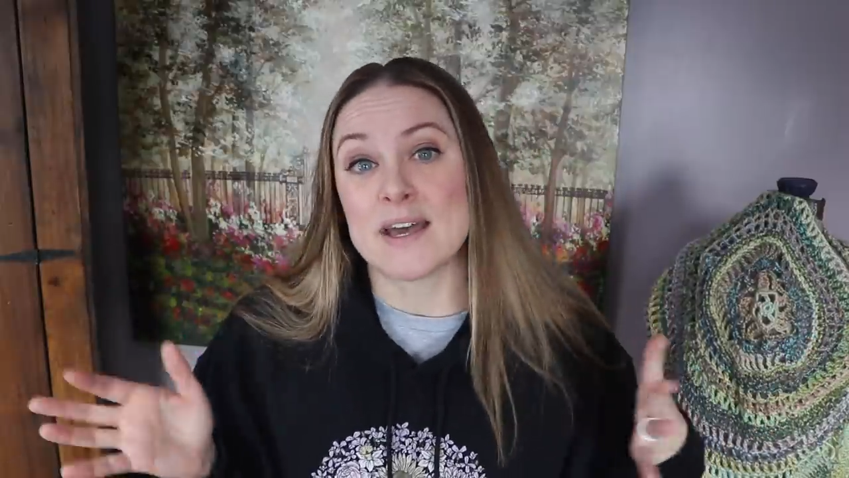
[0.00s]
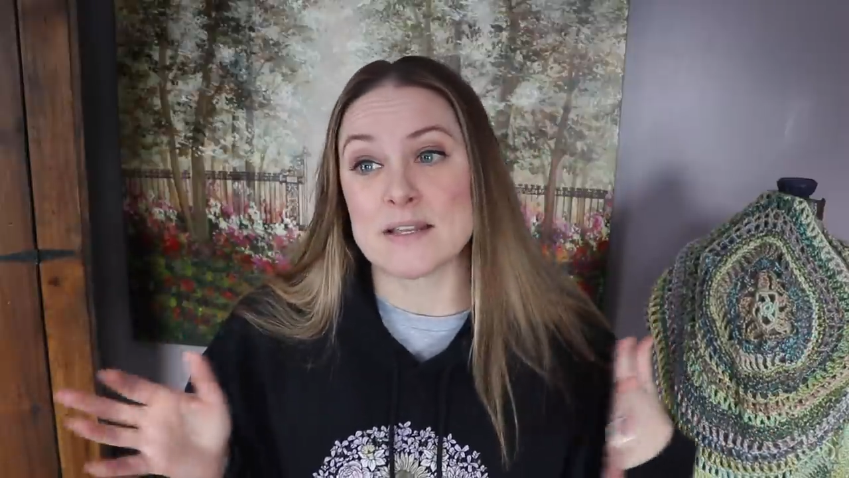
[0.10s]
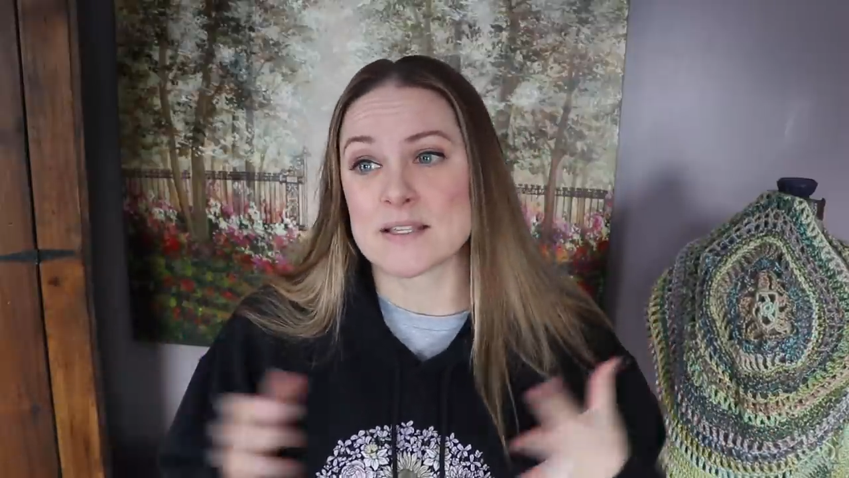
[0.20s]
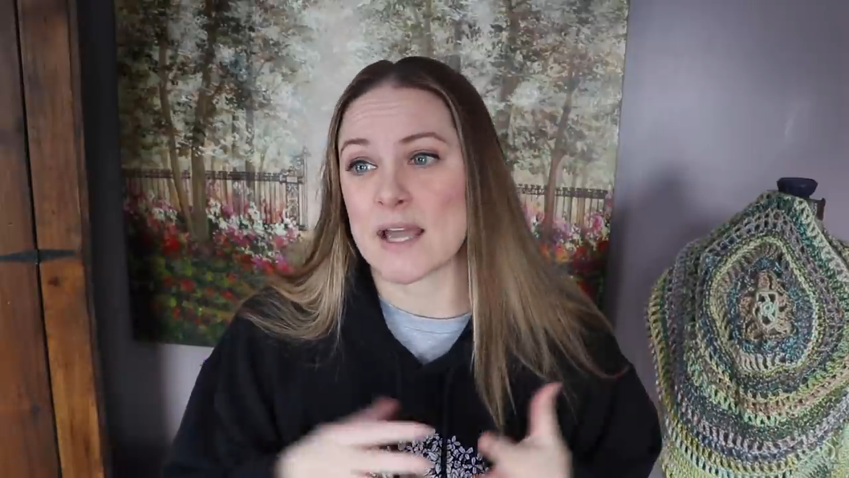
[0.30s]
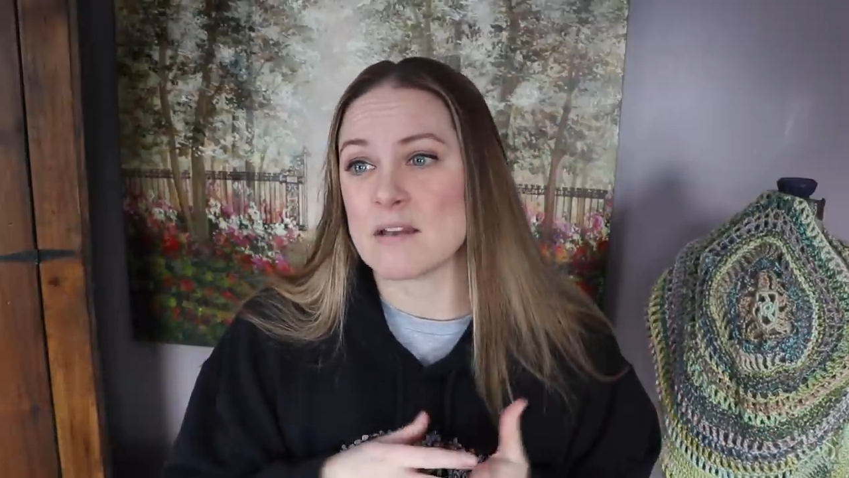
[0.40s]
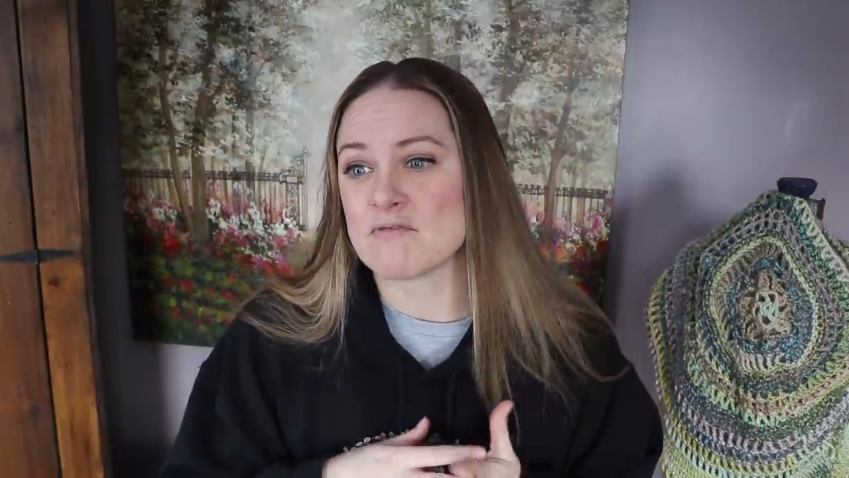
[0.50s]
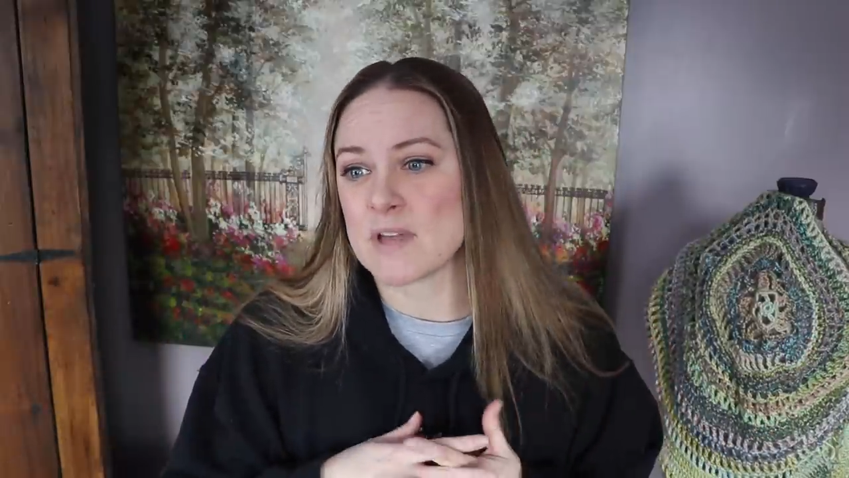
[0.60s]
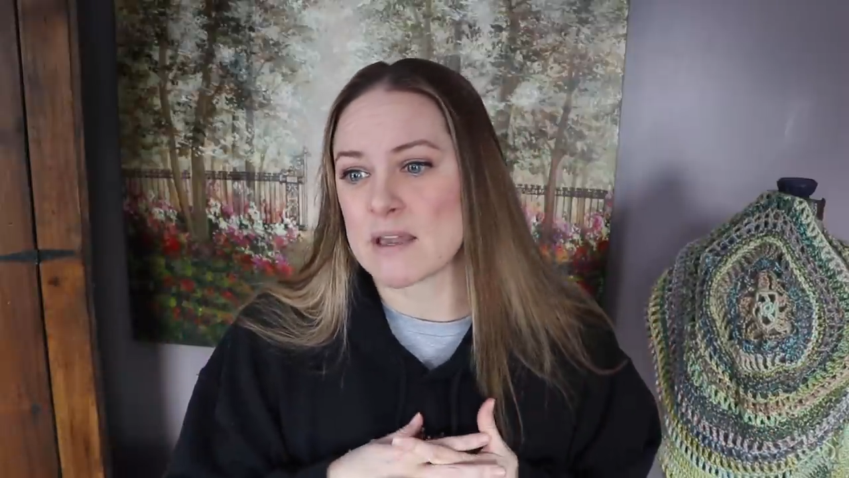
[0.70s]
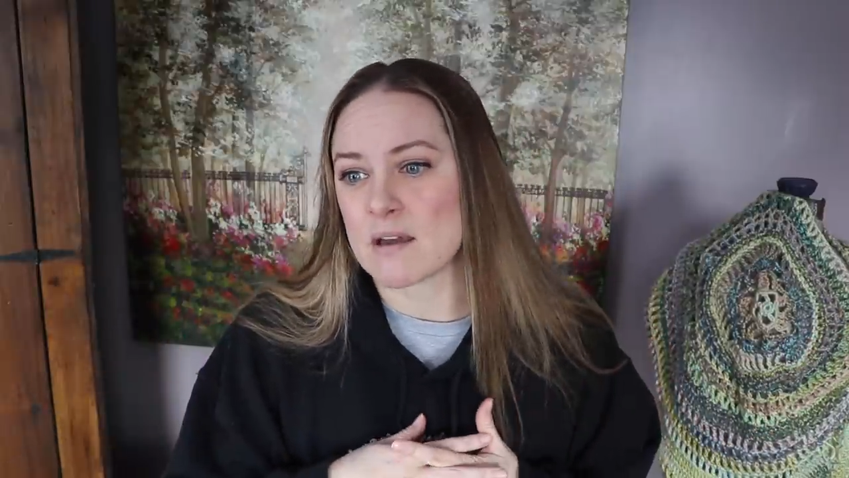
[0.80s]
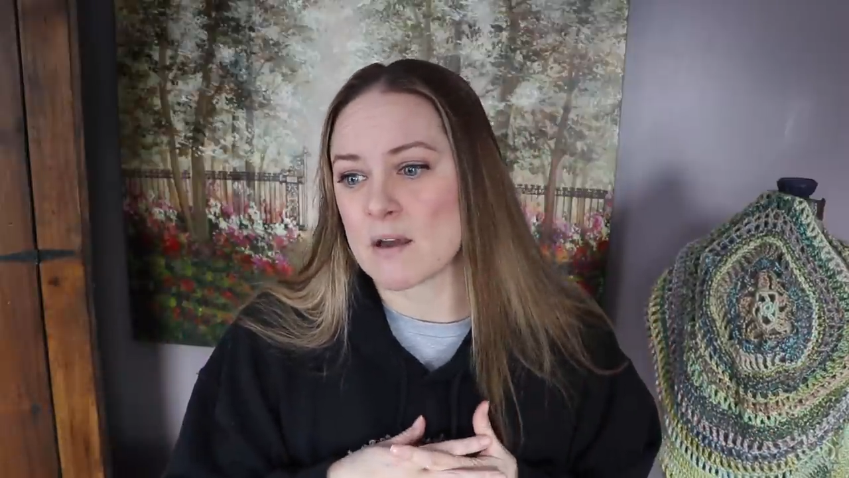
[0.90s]
And it's kind of
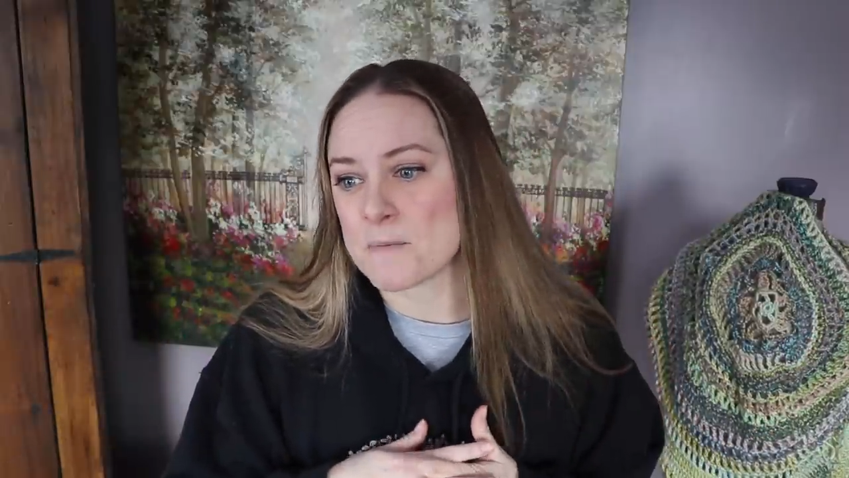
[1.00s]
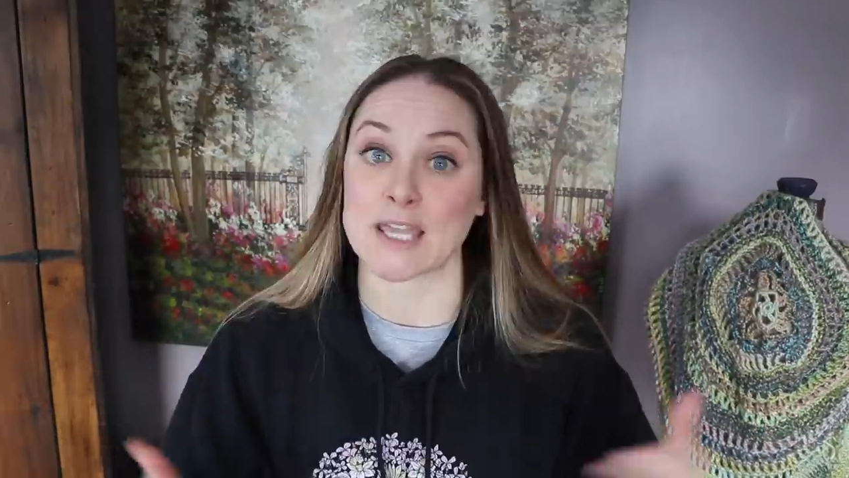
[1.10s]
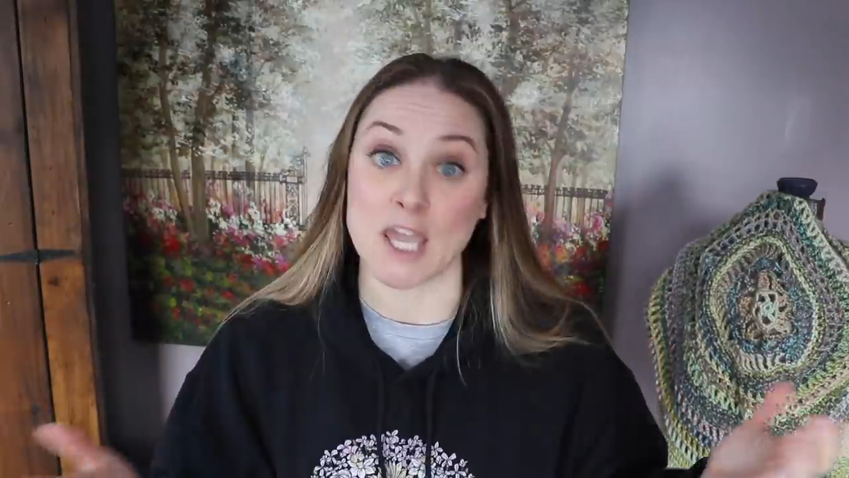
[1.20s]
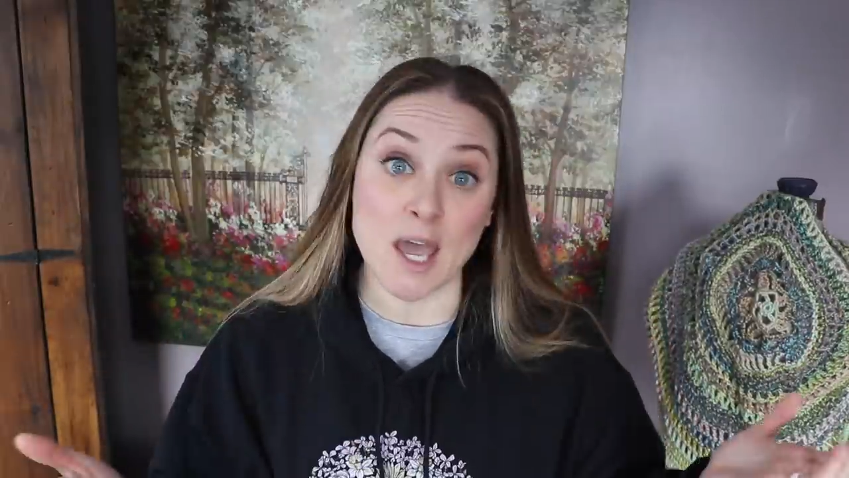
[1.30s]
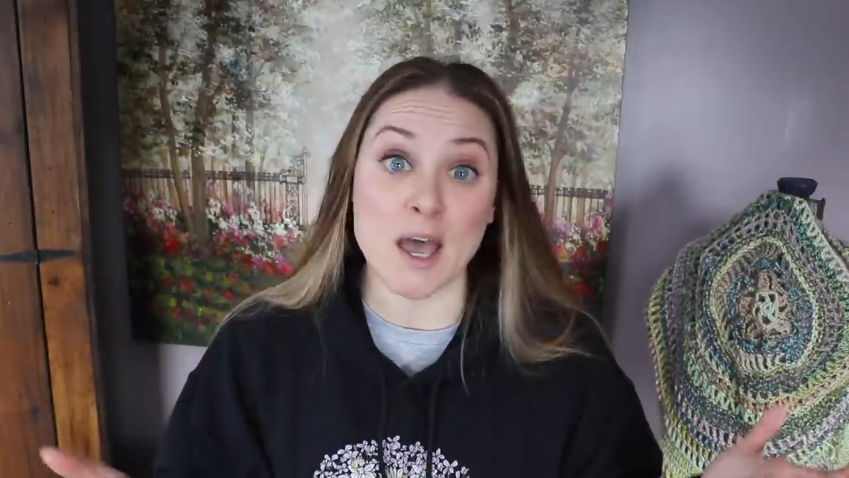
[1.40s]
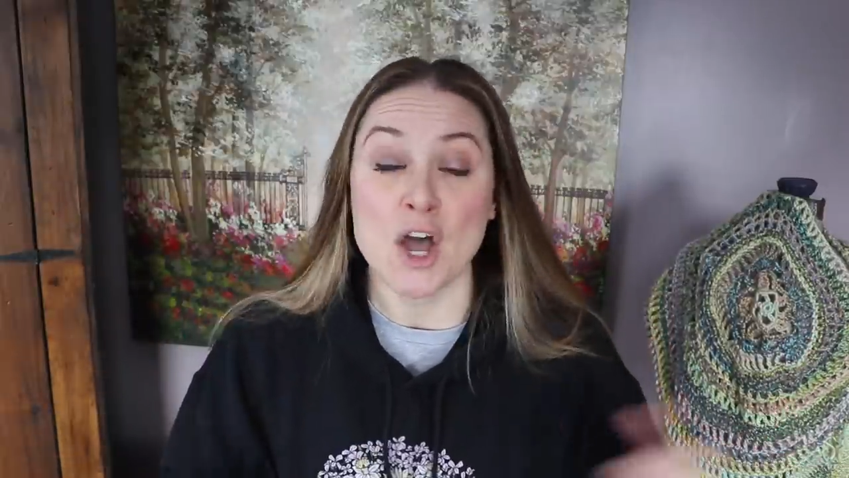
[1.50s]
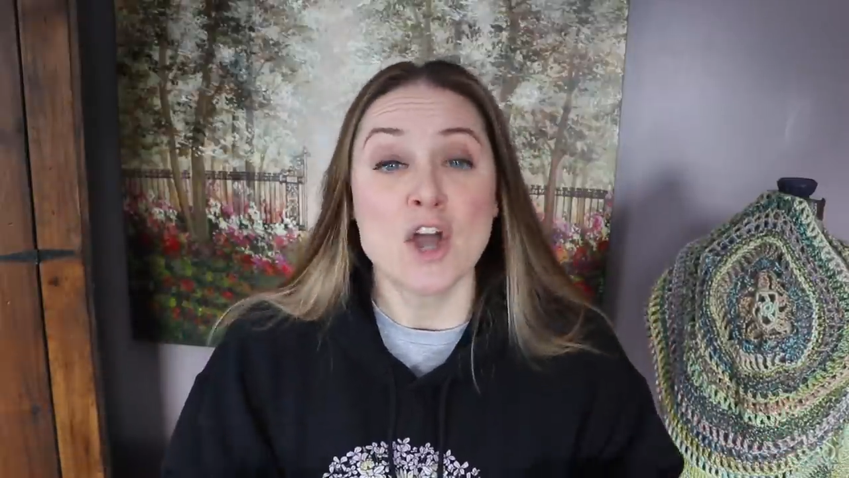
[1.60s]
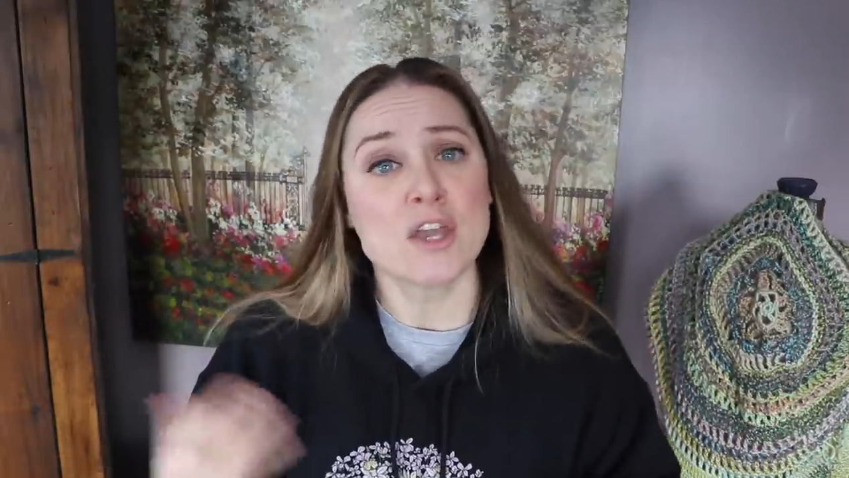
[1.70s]
like a yeah,